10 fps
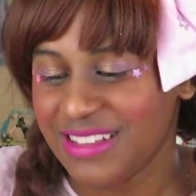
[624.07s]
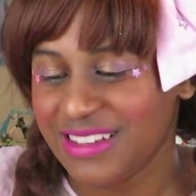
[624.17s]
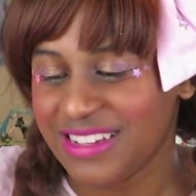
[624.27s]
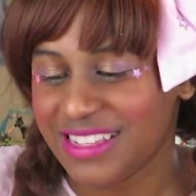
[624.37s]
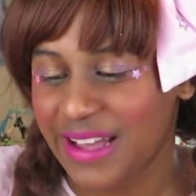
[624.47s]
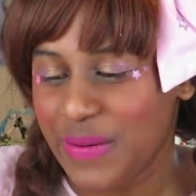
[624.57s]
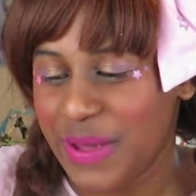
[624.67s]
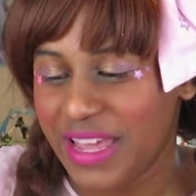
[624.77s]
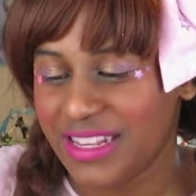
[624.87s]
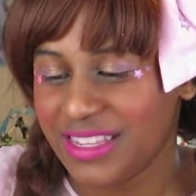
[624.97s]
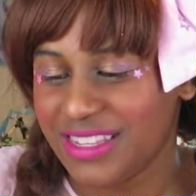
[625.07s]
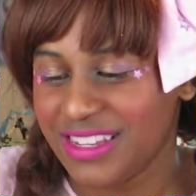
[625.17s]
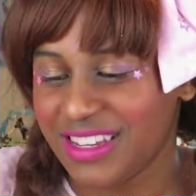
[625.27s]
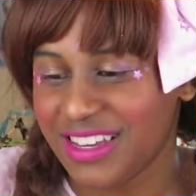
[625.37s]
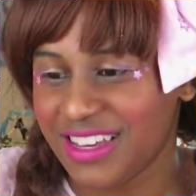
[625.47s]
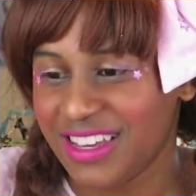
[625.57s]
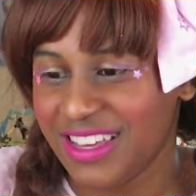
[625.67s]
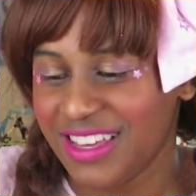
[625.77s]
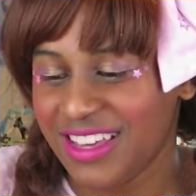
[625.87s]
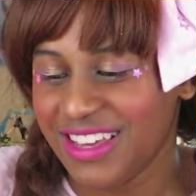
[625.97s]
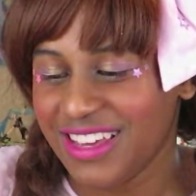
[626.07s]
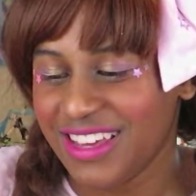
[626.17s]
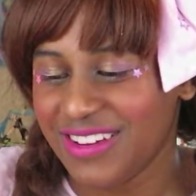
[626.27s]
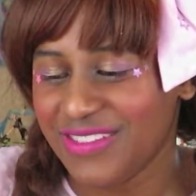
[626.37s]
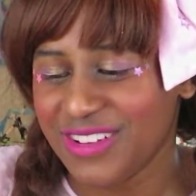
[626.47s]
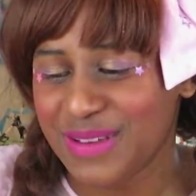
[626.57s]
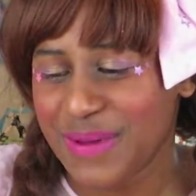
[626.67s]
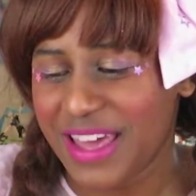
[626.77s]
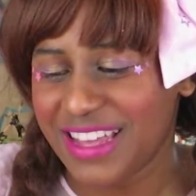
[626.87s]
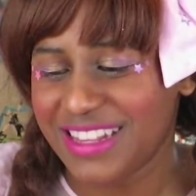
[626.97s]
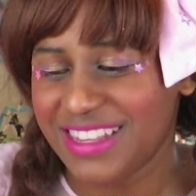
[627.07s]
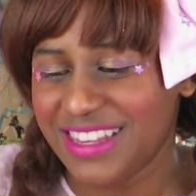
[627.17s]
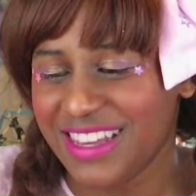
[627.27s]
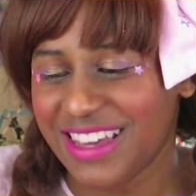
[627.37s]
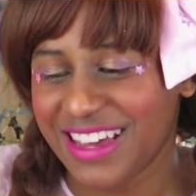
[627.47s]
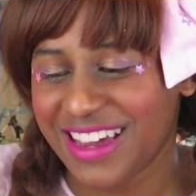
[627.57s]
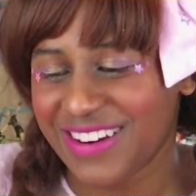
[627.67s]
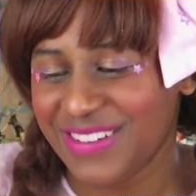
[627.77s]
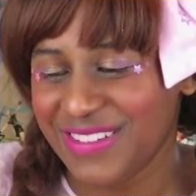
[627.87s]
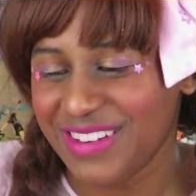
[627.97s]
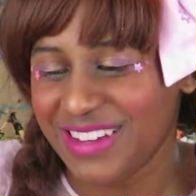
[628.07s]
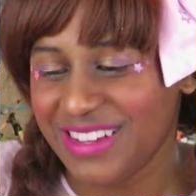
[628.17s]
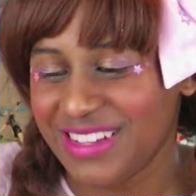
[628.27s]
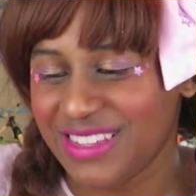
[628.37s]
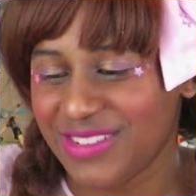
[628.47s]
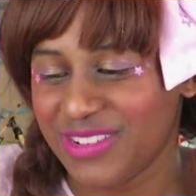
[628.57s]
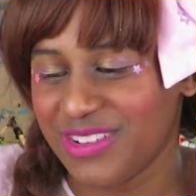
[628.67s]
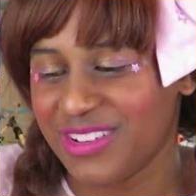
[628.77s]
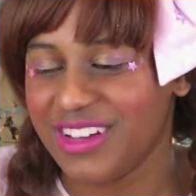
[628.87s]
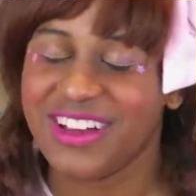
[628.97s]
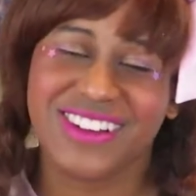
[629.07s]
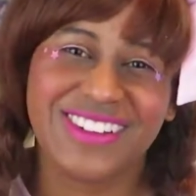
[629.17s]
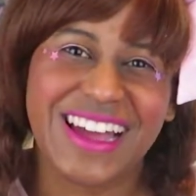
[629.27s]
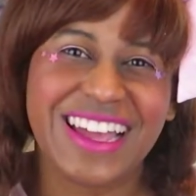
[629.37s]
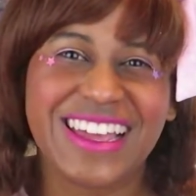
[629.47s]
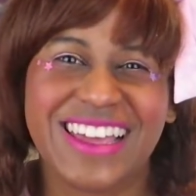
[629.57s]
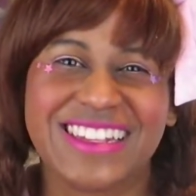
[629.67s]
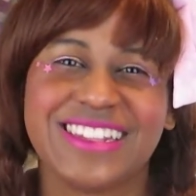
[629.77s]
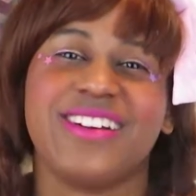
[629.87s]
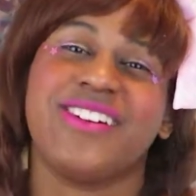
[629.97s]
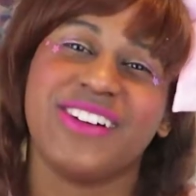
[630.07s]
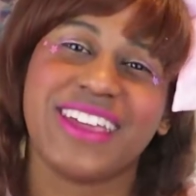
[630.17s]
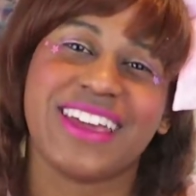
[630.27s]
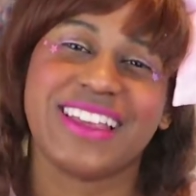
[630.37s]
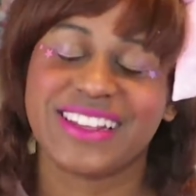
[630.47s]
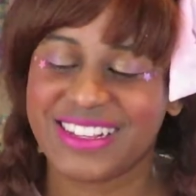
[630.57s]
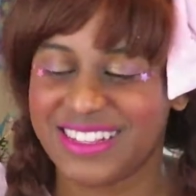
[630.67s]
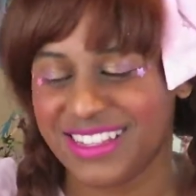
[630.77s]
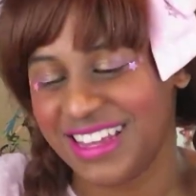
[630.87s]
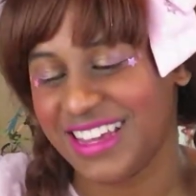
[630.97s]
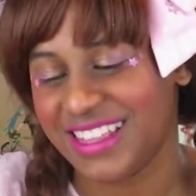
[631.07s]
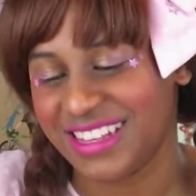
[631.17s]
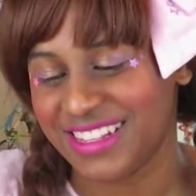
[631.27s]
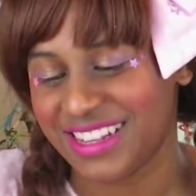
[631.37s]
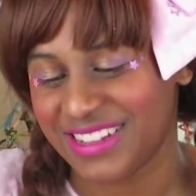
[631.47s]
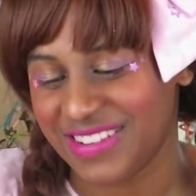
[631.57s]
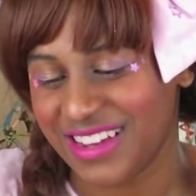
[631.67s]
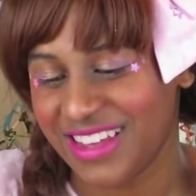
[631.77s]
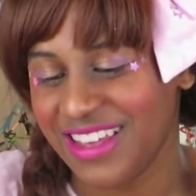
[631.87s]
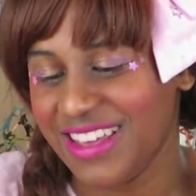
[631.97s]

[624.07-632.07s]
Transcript: Little style pants? Uh Billy pants? I don't historical. Oh, I guess. Oh yeah, that does. Yeah, that's that's right.